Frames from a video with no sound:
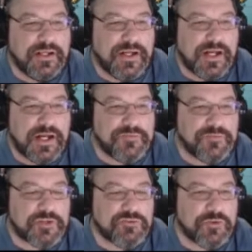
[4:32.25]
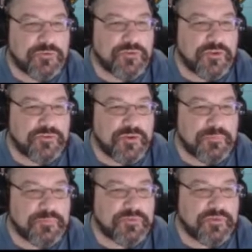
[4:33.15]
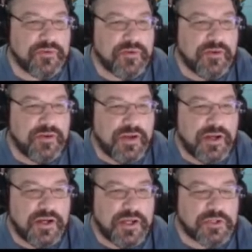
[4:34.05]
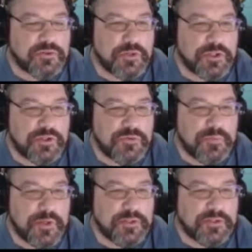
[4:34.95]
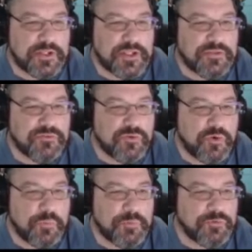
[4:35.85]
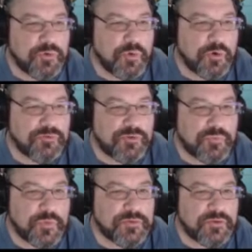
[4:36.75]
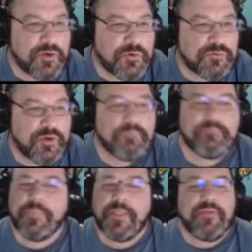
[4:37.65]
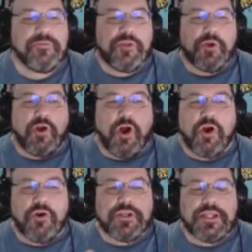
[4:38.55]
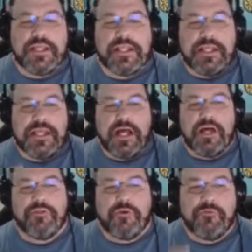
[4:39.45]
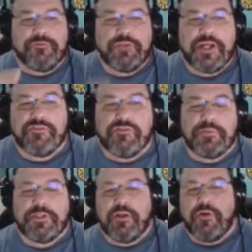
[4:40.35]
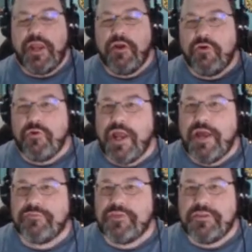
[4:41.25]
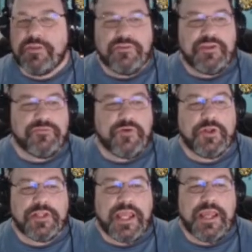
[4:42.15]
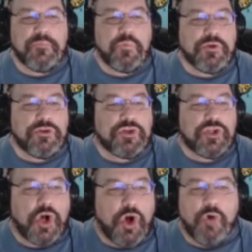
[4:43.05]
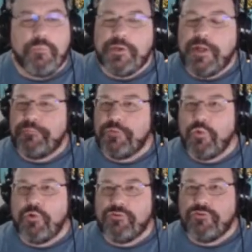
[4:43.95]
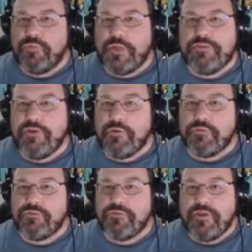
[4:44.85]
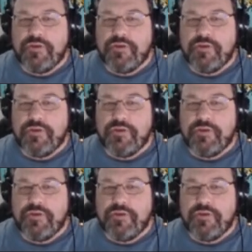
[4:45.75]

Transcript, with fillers: Uh, functional systems uh, including the ability to open doors and windows. Oh, there aren't any other flight simulator aircraft in the default game where you can open up doors and windows.